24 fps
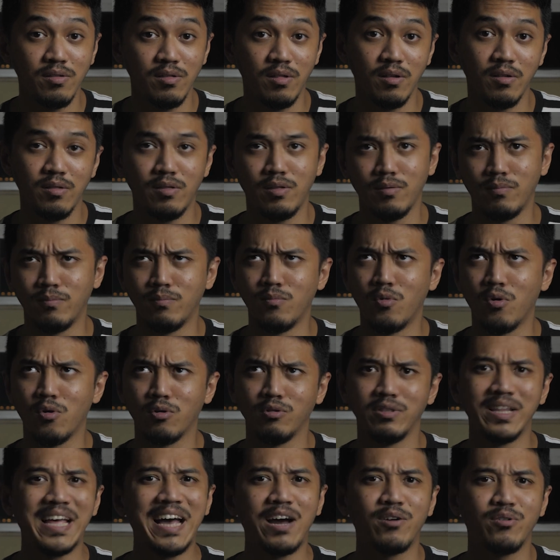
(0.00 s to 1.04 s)
the more
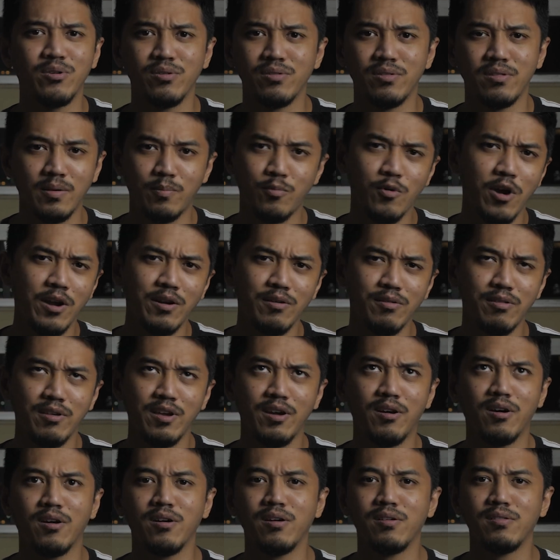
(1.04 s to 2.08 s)
louder. The brighter
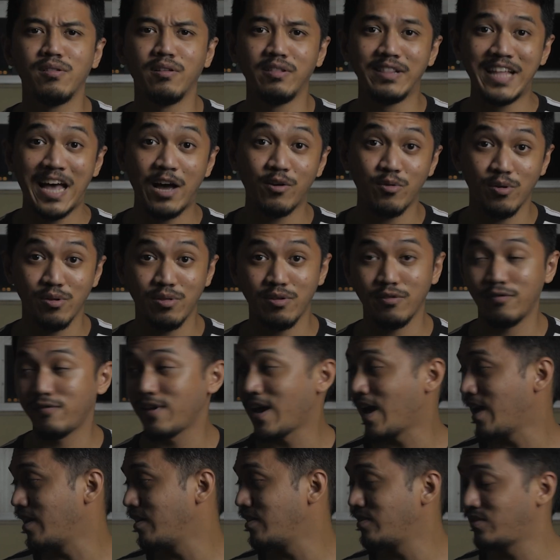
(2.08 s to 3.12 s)
they are, the louder the
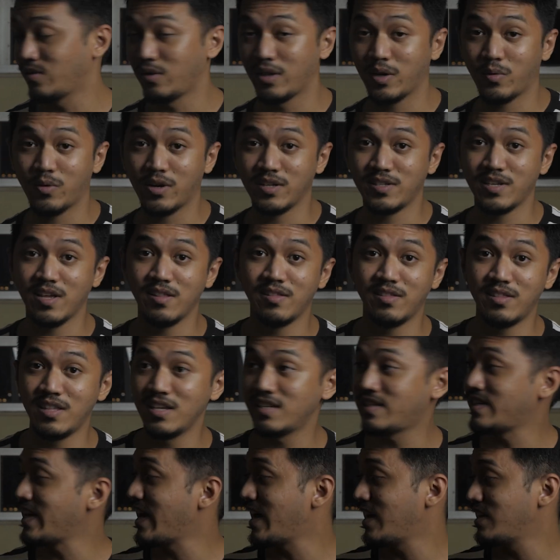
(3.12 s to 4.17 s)
fan. So like what I said,
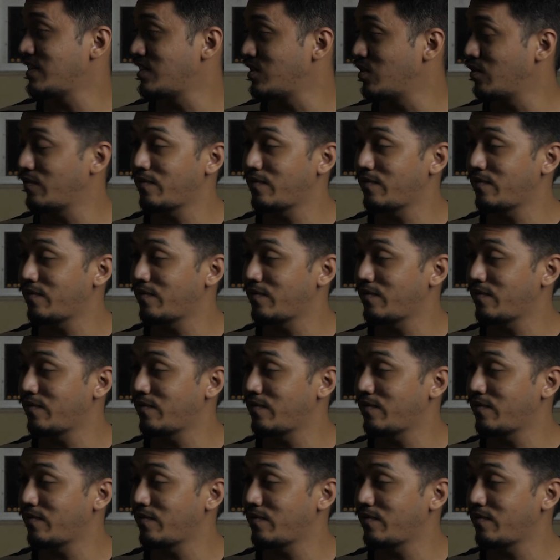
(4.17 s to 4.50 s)
this has no